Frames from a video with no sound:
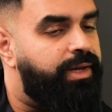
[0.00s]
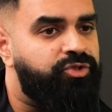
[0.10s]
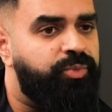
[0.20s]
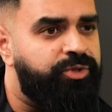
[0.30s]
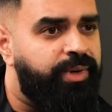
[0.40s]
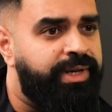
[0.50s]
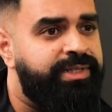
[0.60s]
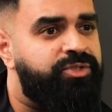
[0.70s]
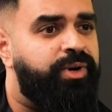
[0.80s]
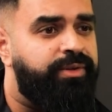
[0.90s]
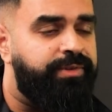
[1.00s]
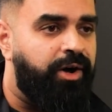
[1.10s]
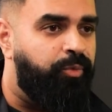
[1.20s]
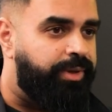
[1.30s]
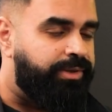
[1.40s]
Yeah, so we do any sort of
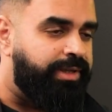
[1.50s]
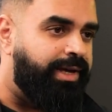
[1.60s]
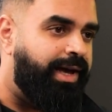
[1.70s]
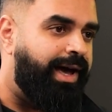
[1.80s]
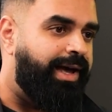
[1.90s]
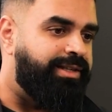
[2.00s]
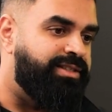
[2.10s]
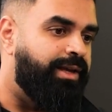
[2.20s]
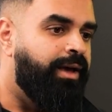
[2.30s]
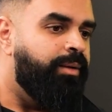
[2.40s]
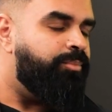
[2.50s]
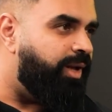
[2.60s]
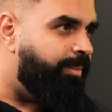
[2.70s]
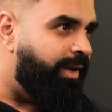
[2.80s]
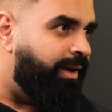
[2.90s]
outbuilding that has
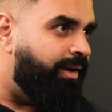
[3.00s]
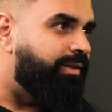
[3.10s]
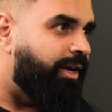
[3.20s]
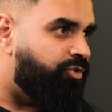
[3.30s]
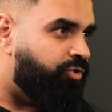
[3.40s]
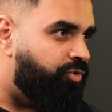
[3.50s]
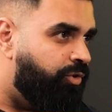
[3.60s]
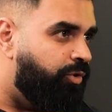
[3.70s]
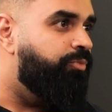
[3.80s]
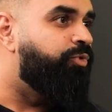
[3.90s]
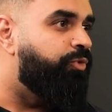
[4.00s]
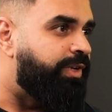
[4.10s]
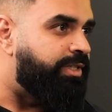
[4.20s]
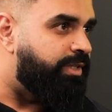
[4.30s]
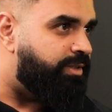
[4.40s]
plumbing, electrical,
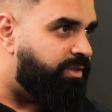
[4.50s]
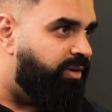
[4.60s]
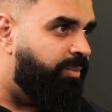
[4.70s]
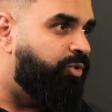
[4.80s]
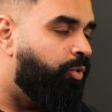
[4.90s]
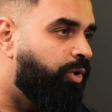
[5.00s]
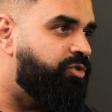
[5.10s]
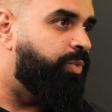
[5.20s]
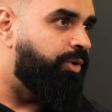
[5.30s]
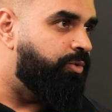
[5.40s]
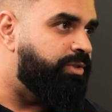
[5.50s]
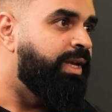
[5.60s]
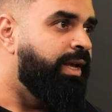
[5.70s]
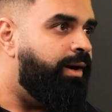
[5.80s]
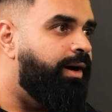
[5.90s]
roofing system, doors, windows,
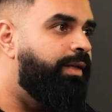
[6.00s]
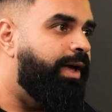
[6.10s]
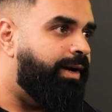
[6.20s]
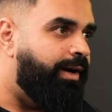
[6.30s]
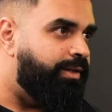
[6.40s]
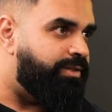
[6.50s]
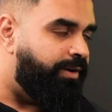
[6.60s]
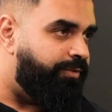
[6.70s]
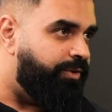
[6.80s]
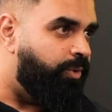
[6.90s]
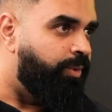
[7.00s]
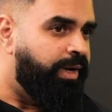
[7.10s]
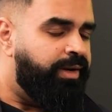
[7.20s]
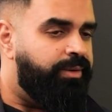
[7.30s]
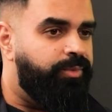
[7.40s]
that kind of stuff.
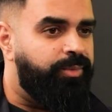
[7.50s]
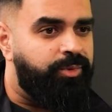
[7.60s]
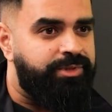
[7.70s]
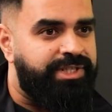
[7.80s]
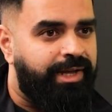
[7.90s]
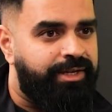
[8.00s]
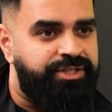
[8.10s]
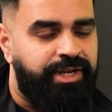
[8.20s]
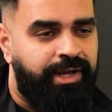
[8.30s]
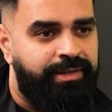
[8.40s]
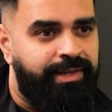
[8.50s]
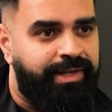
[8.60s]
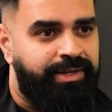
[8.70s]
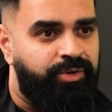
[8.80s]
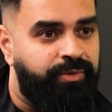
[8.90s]
We won't check a shed
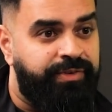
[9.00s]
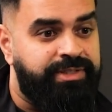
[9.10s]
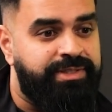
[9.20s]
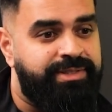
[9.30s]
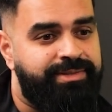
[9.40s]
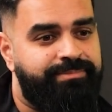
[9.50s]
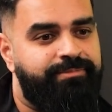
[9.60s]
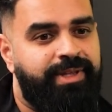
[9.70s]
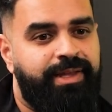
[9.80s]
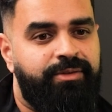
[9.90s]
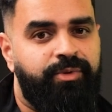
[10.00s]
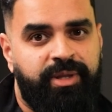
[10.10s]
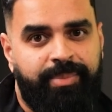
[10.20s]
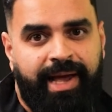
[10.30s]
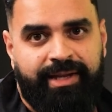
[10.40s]
like, if it's in
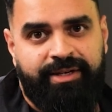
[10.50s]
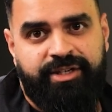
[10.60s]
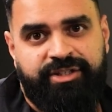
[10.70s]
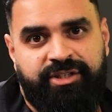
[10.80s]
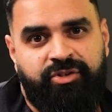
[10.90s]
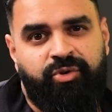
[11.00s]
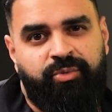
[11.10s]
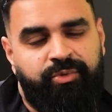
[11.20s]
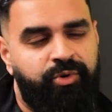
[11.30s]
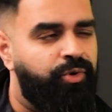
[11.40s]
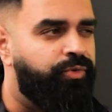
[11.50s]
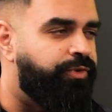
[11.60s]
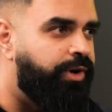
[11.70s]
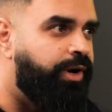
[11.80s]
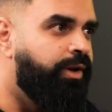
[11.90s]
really bad condition, no
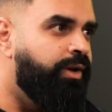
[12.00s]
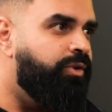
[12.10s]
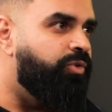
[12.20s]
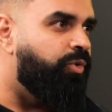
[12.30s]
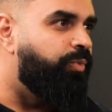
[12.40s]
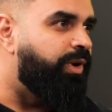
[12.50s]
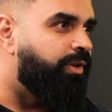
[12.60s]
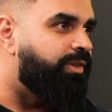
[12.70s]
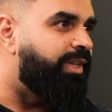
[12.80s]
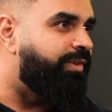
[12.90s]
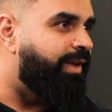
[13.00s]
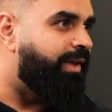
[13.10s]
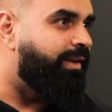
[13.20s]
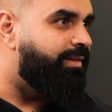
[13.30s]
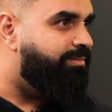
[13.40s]
roof or no real
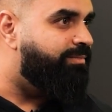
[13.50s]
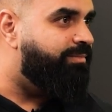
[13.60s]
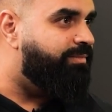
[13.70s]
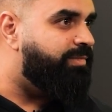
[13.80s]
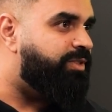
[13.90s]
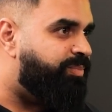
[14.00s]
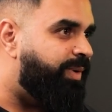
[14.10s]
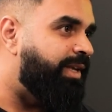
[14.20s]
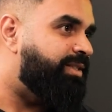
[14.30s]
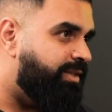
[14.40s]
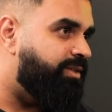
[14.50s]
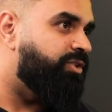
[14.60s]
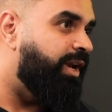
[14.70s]
living spaces or